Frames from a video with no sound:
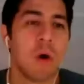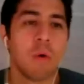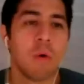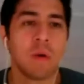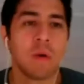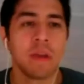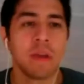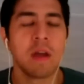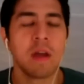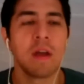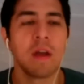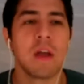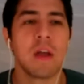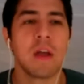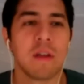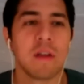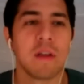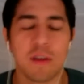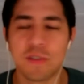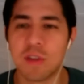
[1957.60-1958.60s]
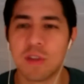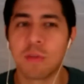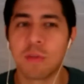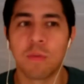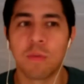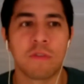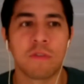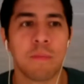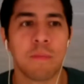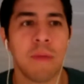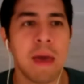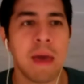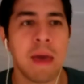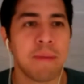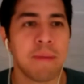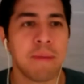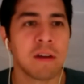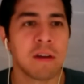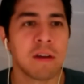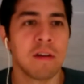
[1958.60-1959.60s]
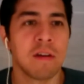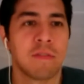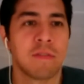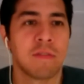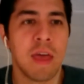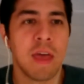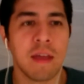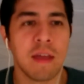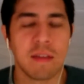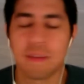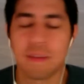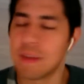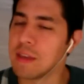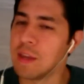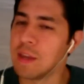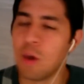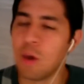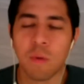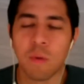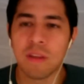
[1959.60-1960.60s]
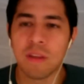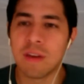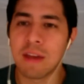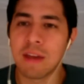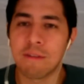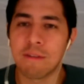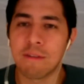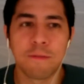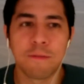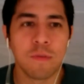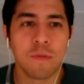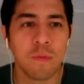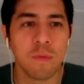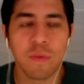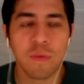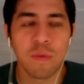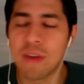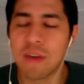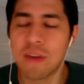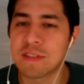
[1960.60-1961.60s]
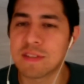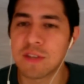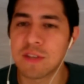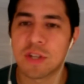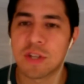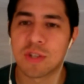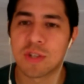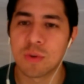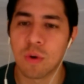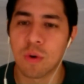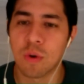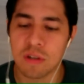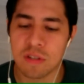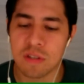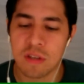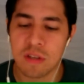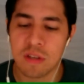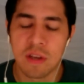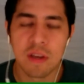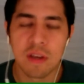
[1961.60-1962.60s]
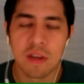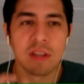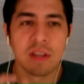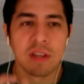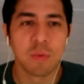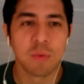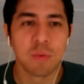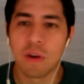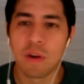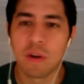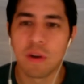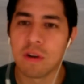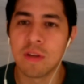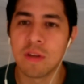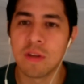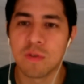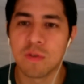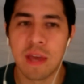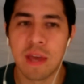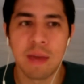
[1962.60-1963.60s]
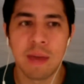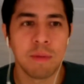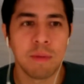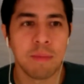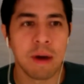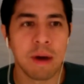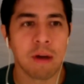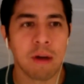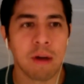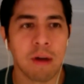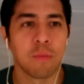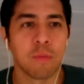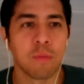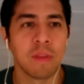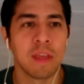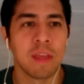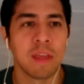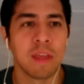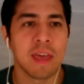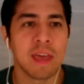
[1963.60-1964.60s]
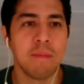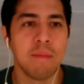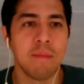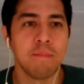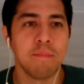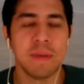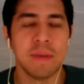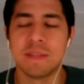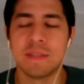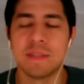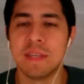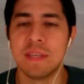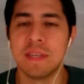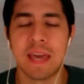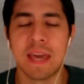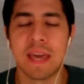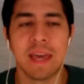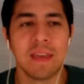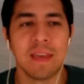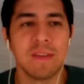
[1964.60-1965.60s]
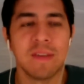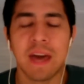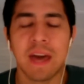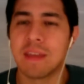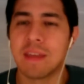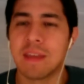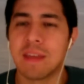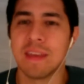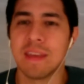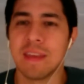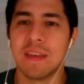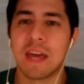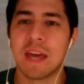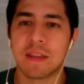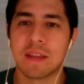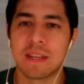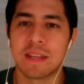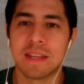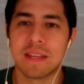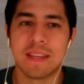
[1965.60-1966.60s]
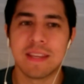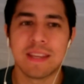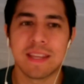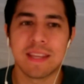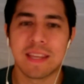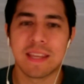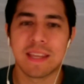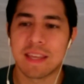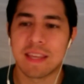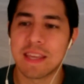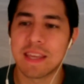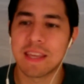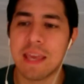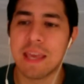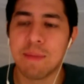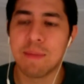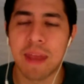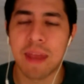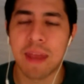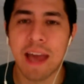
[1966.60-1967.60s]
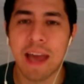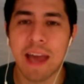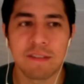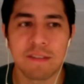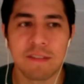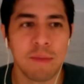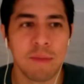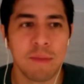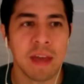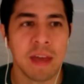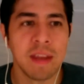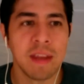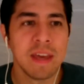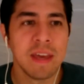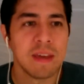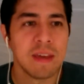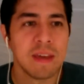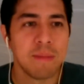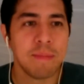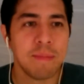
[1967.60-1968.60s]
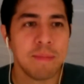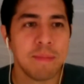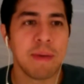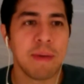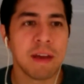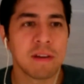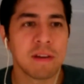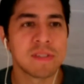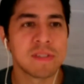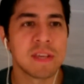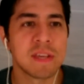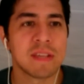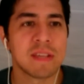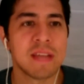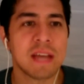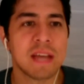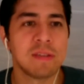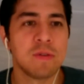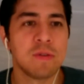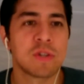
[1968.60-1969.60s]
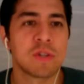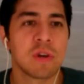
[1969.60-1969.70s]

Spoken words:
here's another one from Matt Becker. When you've got such a short Twitter username and powerful one like MBCK, you gotta keep it active, man. Matt Becker says not too sure